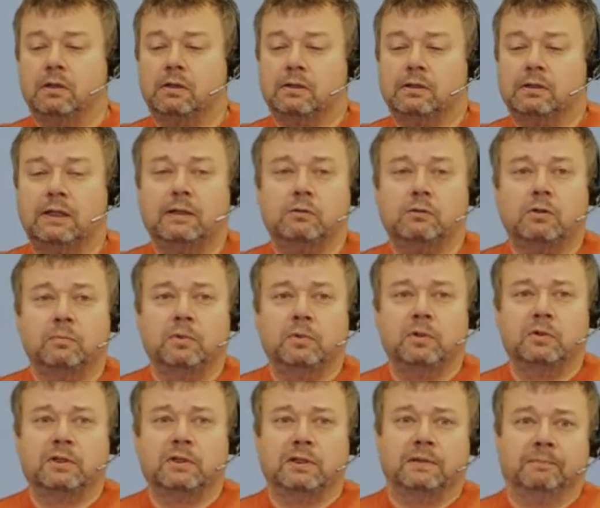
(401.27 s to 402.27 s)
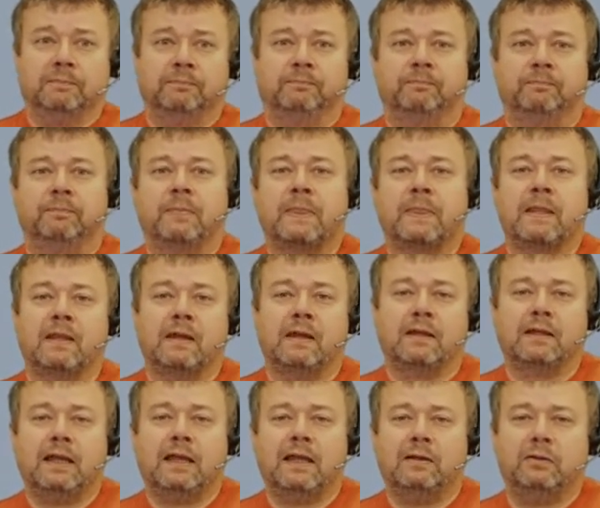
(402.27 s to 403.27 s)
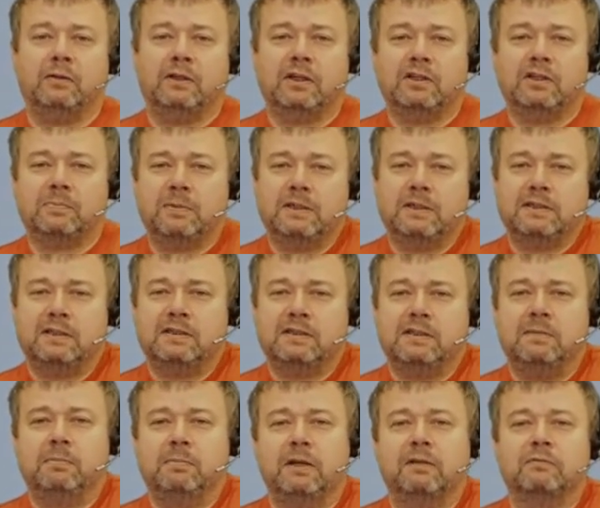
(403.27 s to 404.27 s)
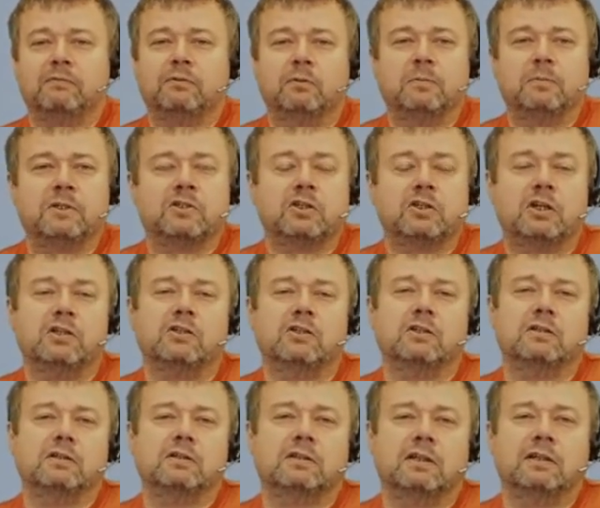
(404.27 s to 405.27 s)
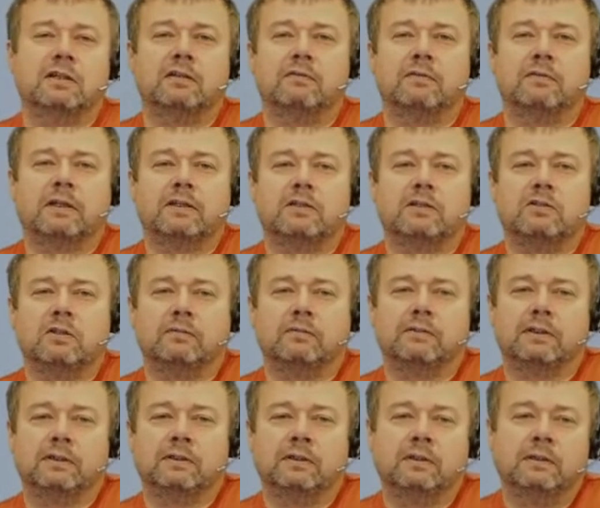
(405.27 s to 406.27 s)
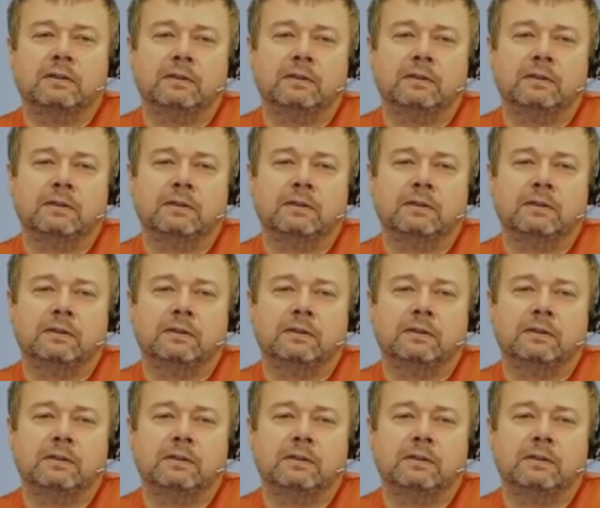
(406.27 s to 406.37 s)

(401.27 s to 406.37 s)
Cloud computing and how the HPCC platform is changing to take advantage of it.